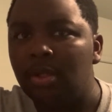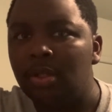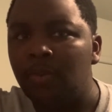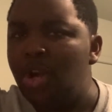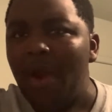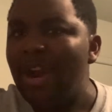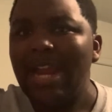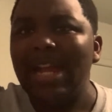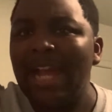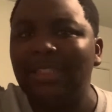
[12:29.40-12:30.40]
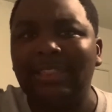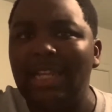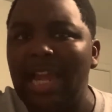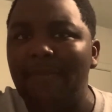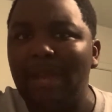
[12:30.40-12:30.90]
We already gonna have to see
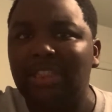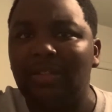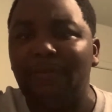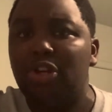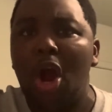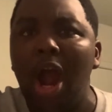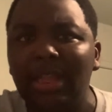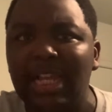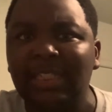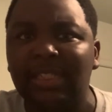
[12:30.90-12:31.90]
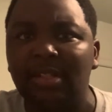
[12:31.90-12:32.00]
that matchup regardless.